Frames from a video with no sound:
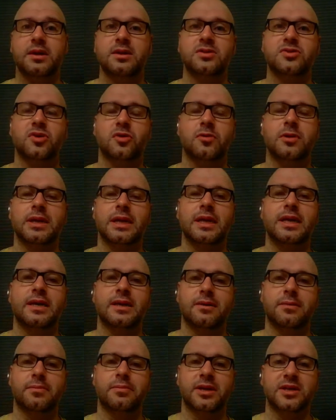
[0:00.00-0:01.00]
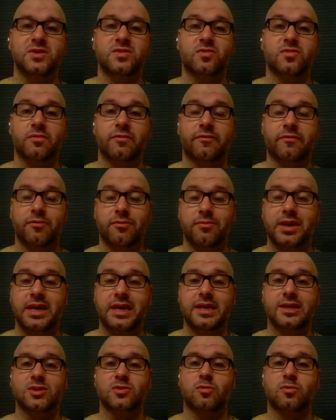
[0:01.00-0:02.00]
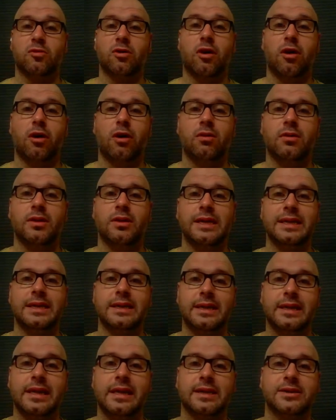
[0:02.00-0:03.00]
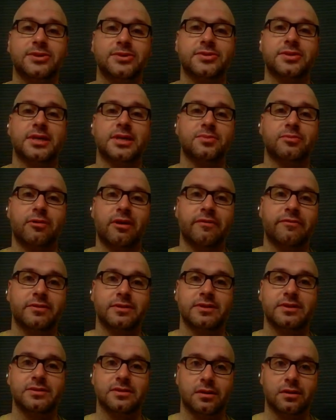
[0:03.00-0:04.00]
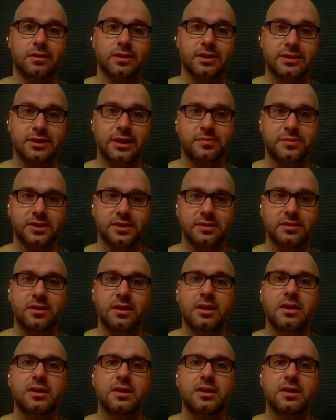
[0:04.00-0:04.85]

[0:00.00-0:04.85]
So again, a place for me, it's where all eating and exercise preferences are accepted.